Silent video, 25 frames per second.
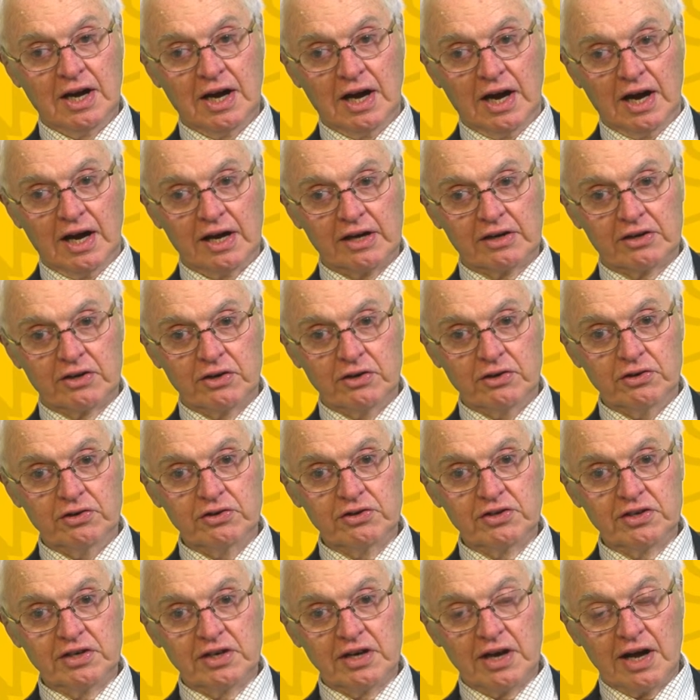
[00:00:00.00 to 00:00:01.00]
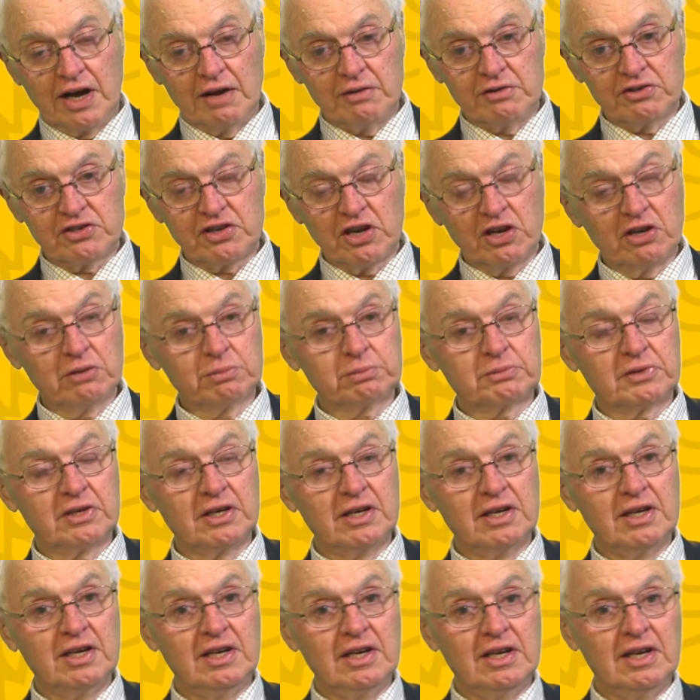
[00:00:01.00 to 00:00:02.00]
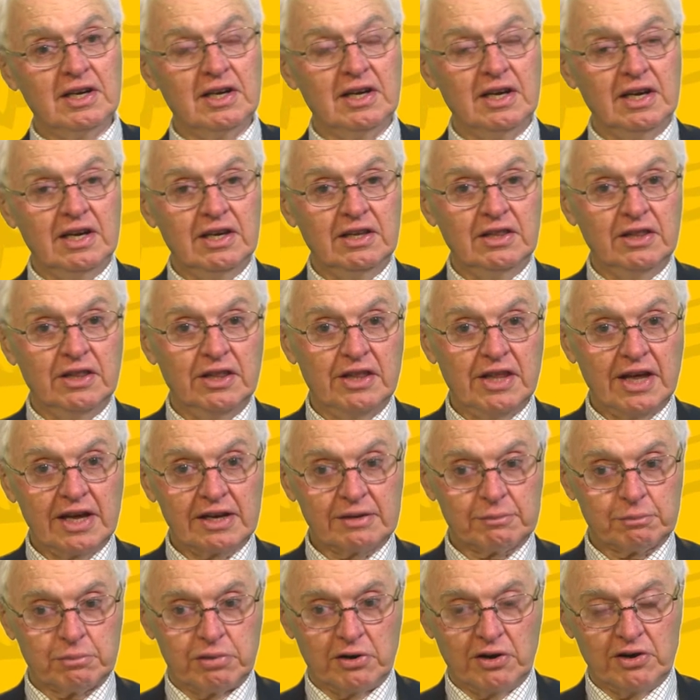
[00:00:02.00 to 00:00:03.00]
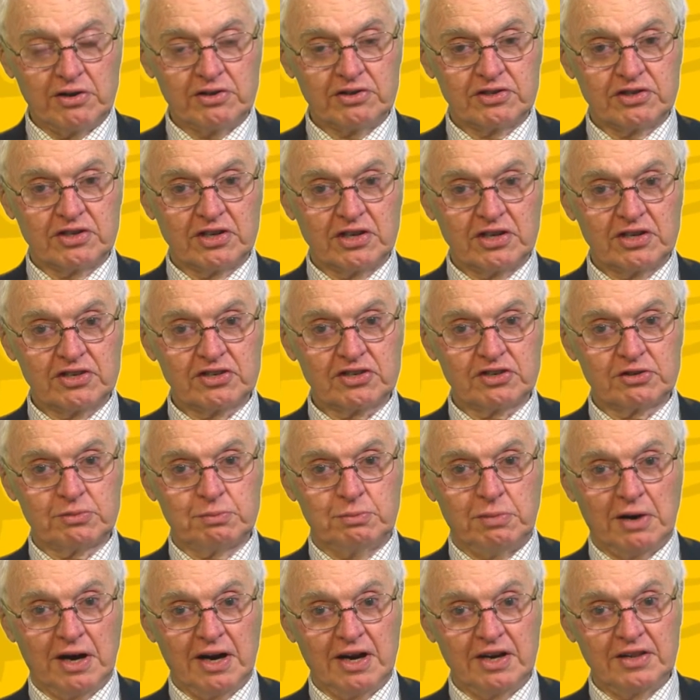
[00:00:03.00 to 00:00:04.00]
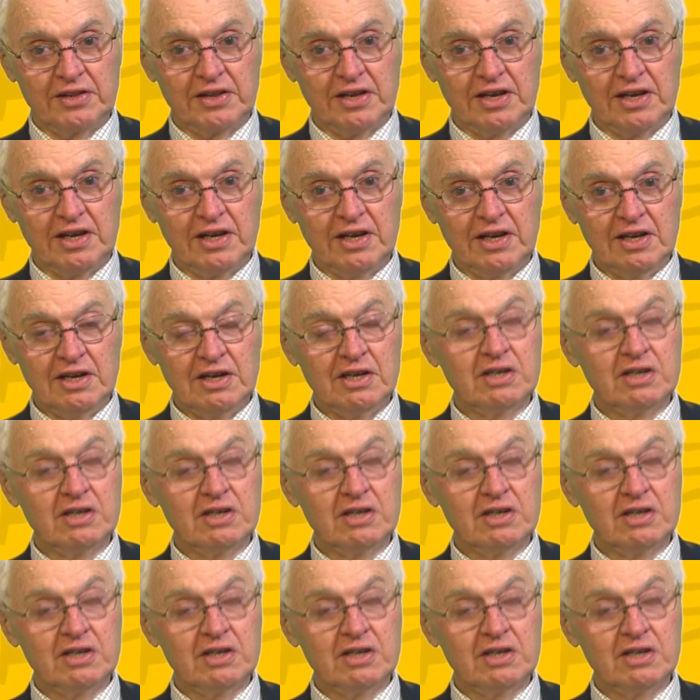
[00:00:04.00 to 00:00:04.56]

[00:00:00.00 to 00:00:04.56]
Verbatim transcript: I could, and I was helped in that process by the